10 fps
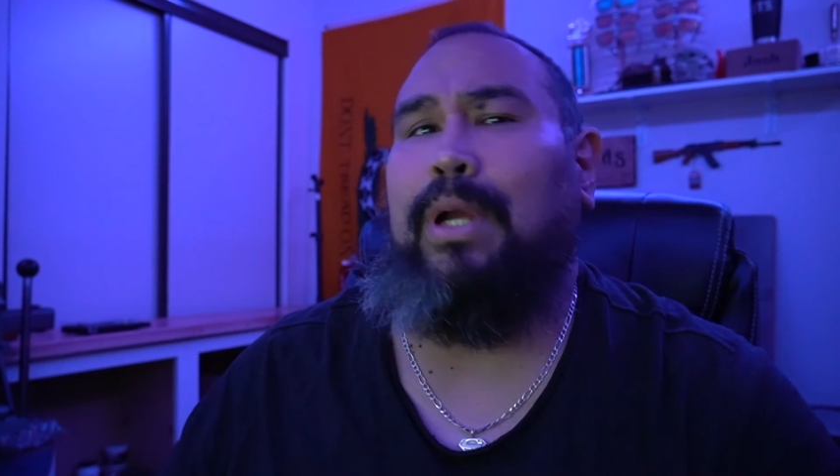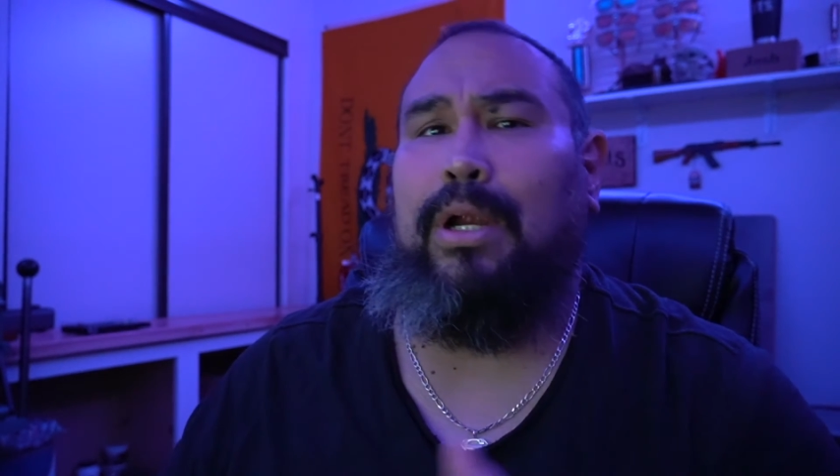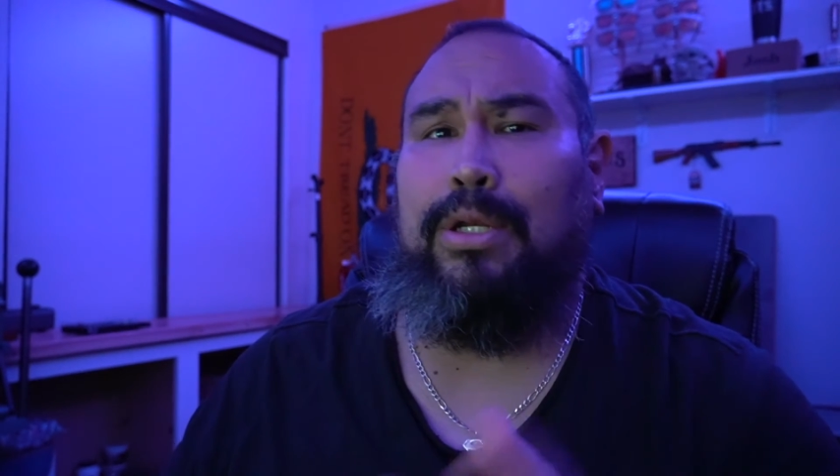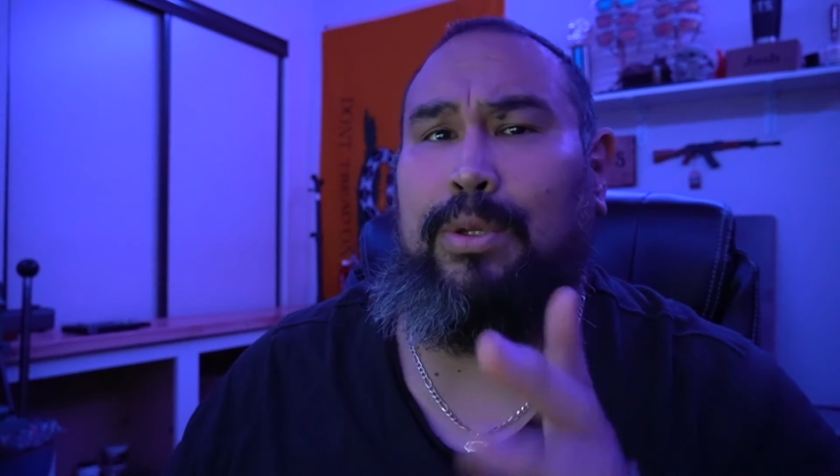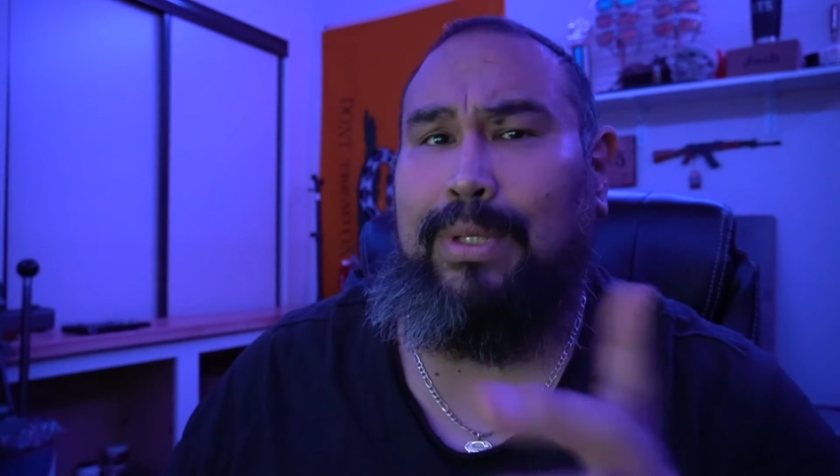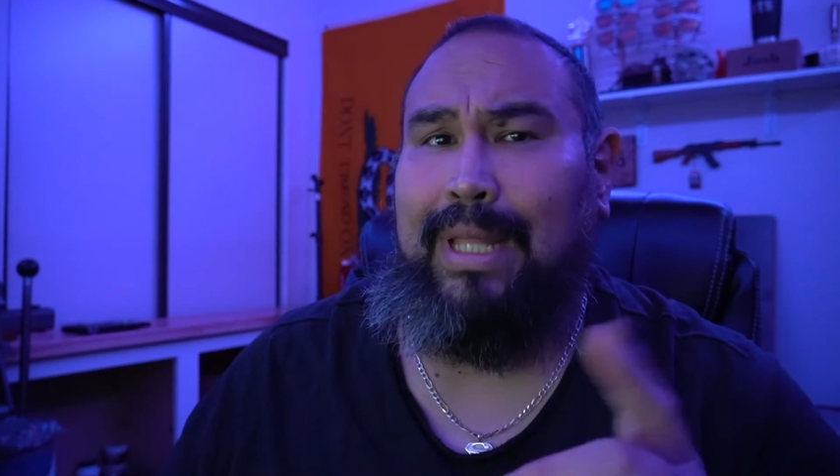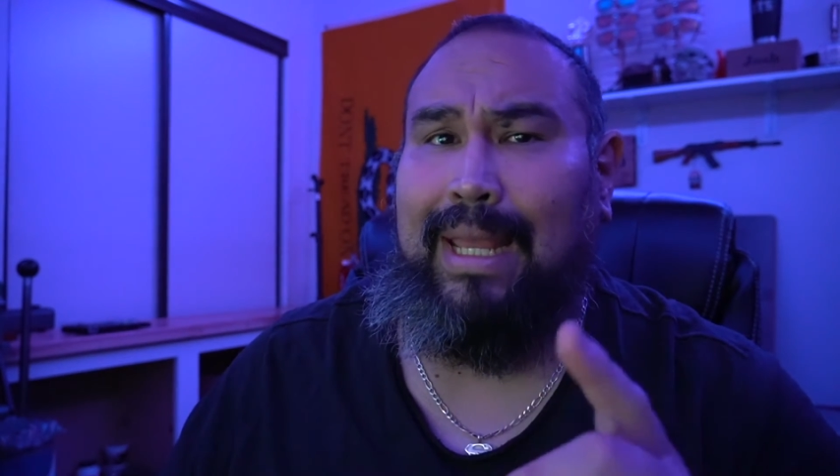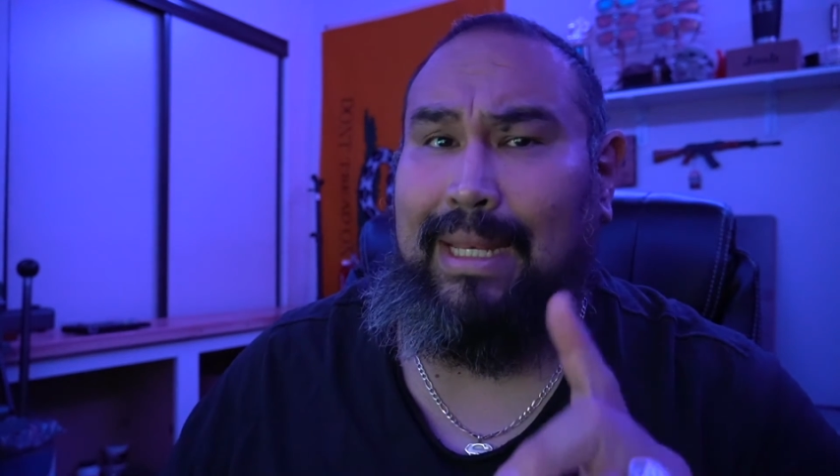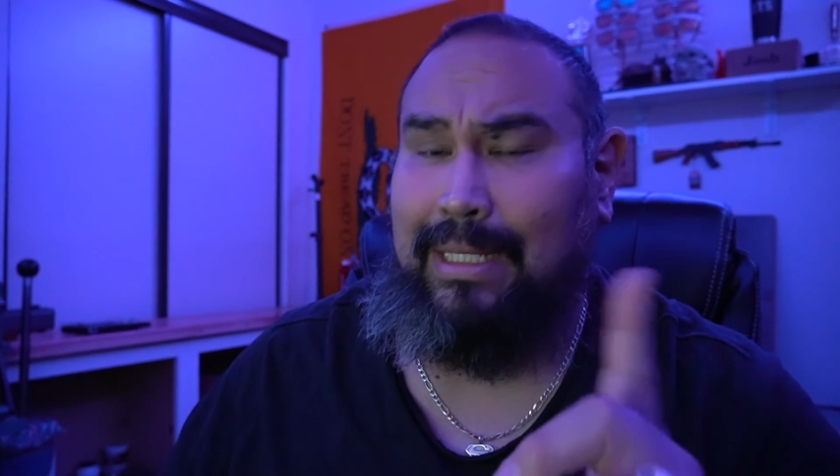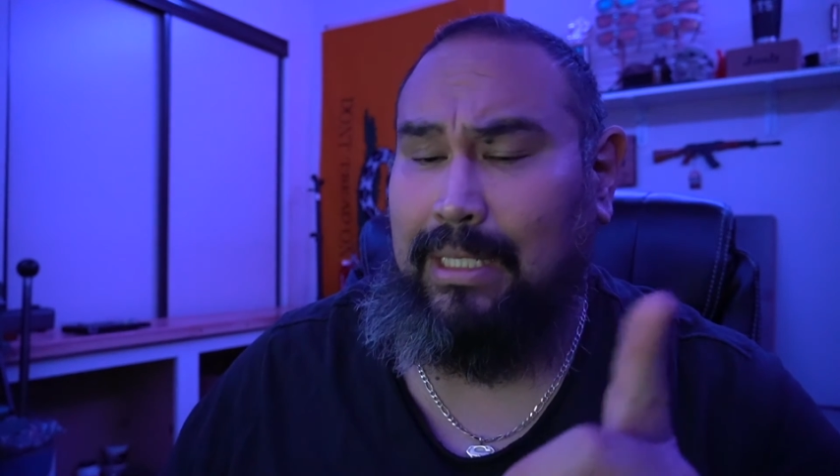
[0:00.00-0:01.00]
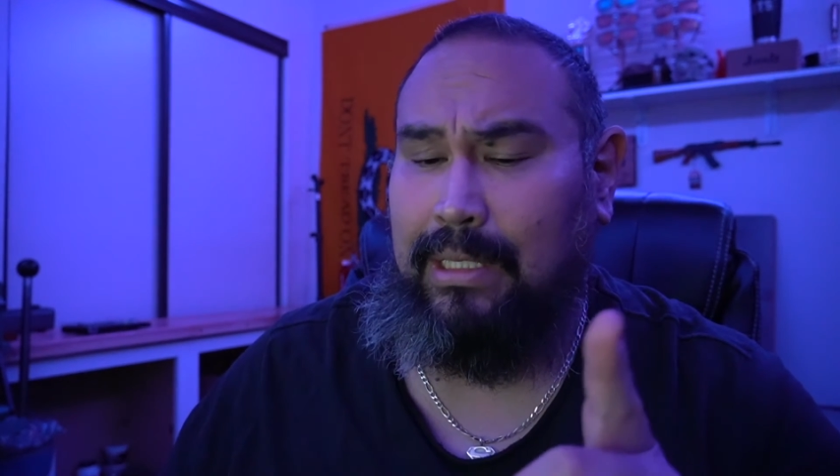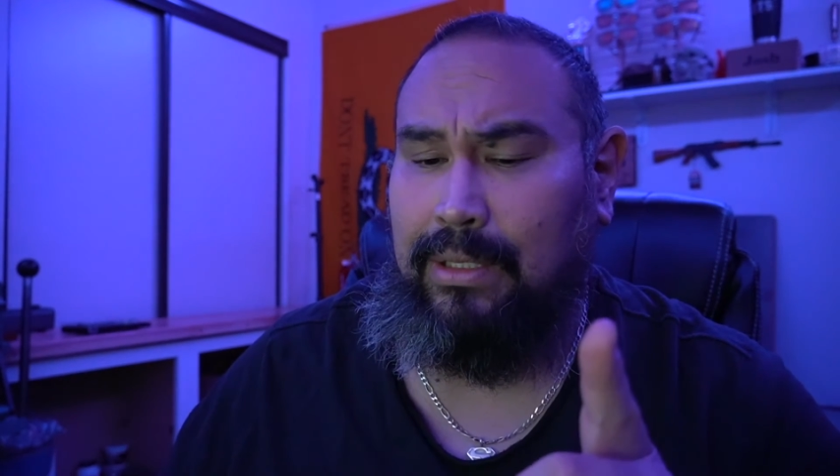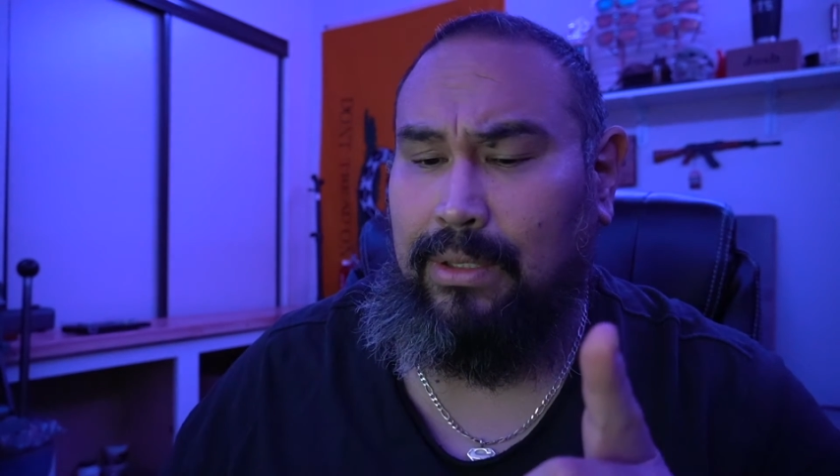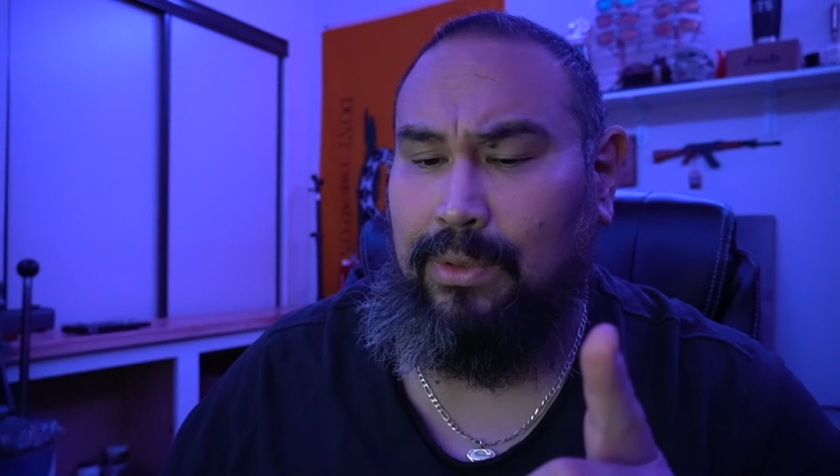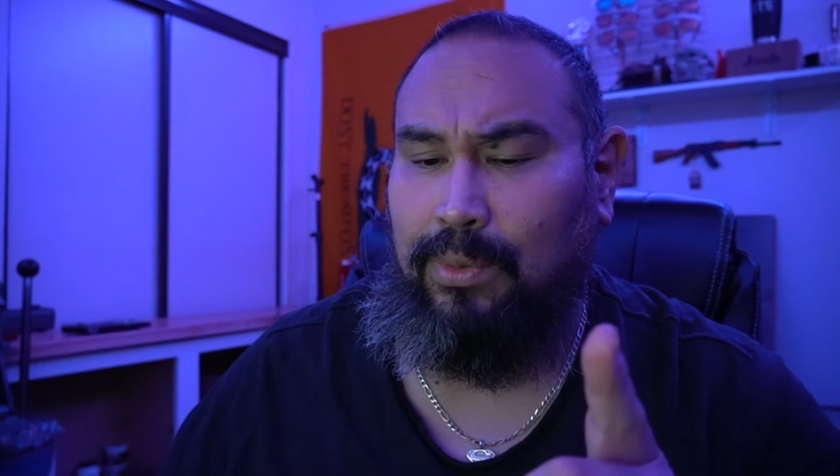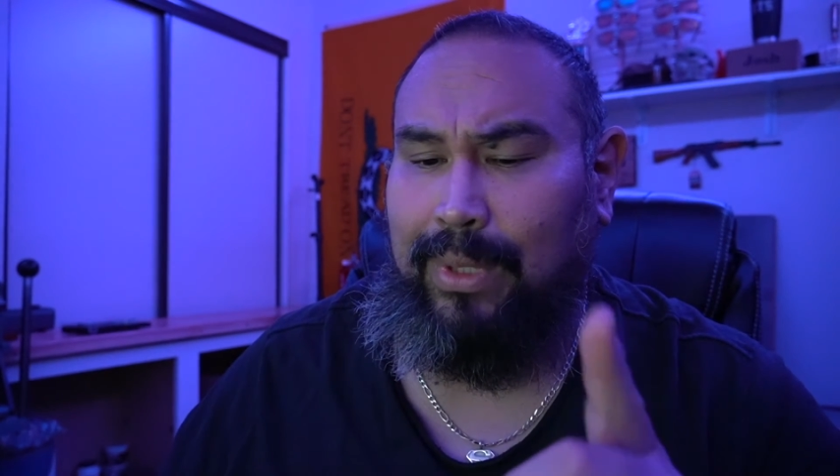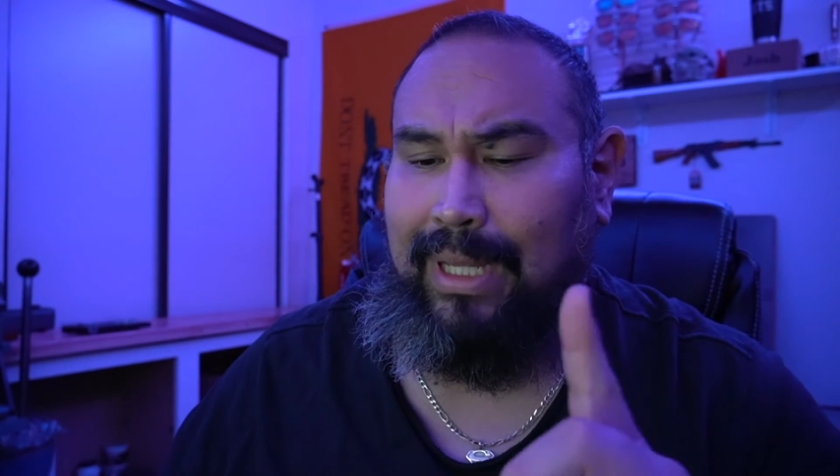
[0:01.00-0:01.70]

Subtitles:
are doing that until we